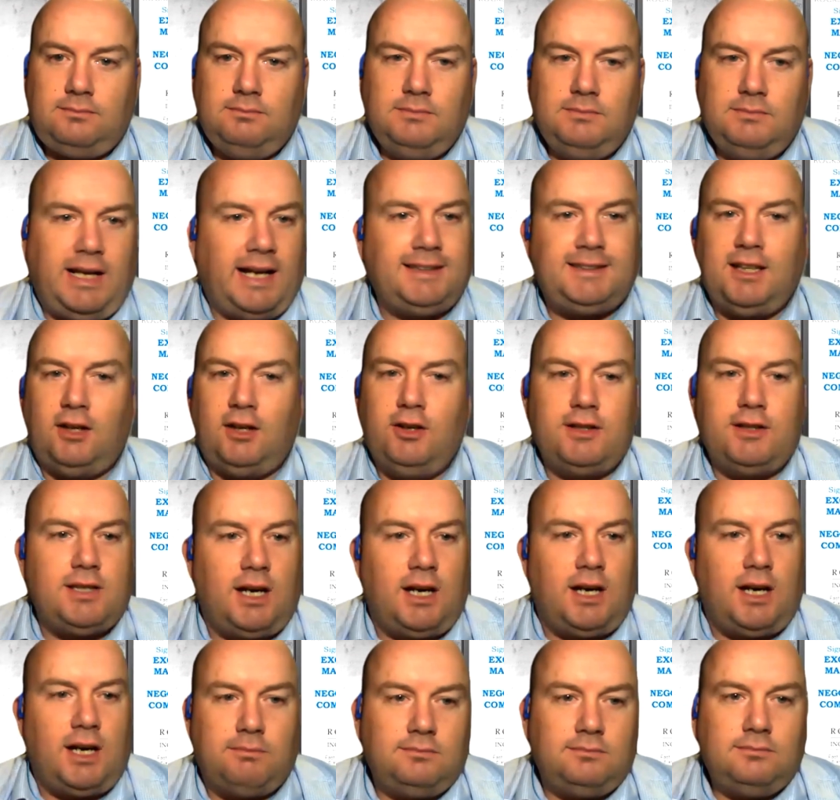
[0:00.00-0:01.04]
That's the only
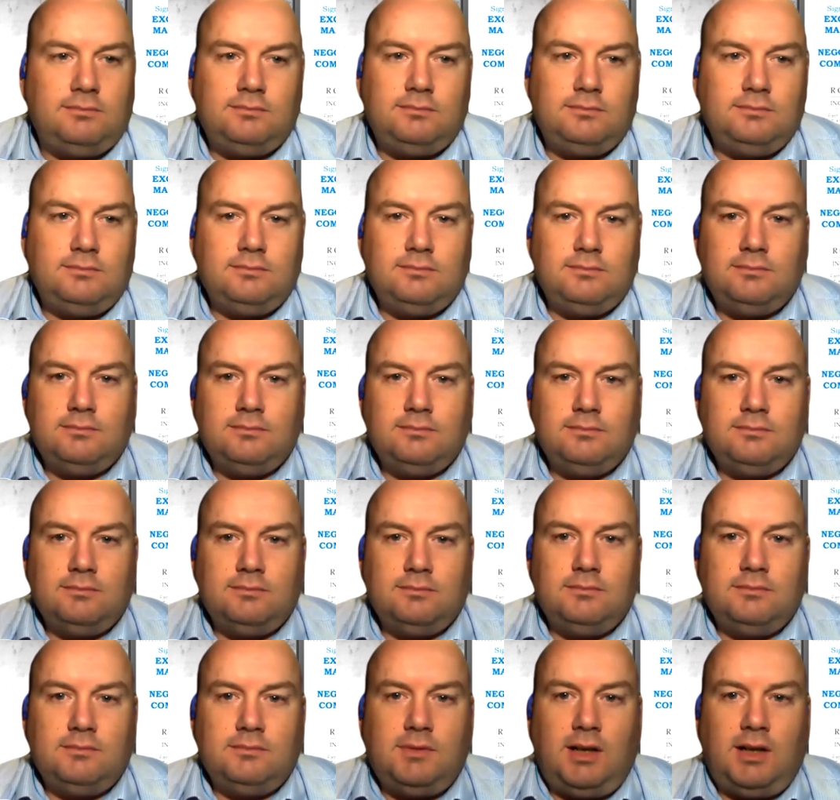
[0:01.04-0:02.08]
time.
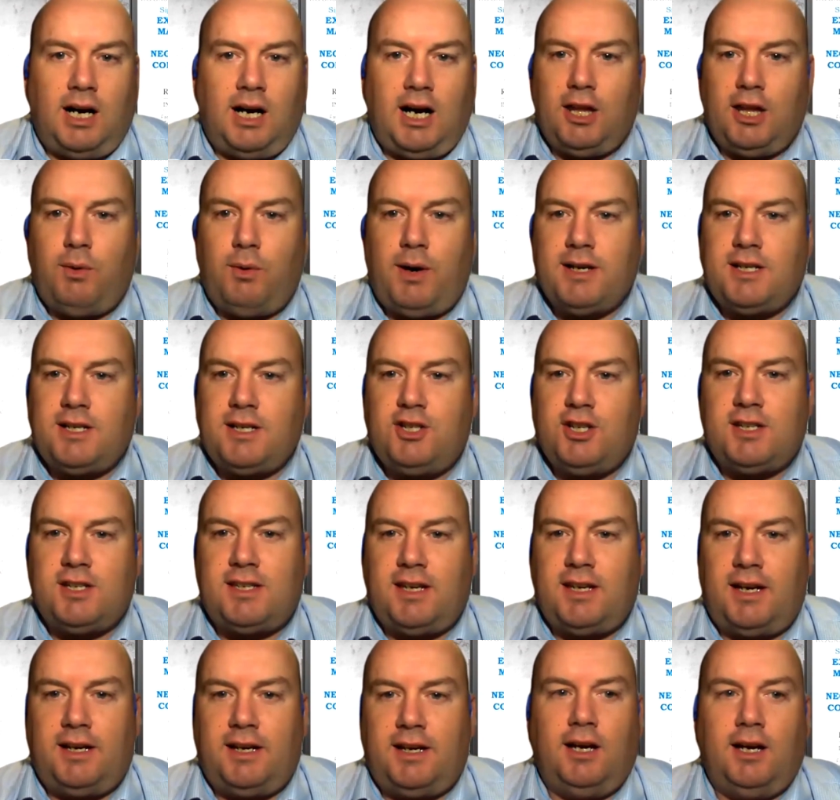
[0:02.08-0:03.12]
Otherwise, I just
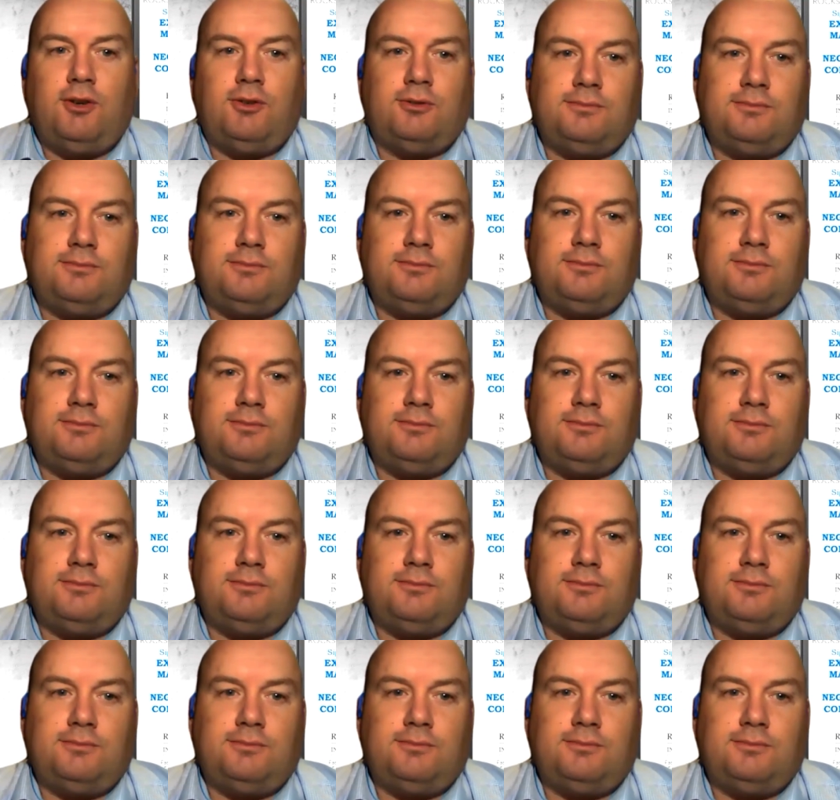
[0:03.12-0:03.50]
say no.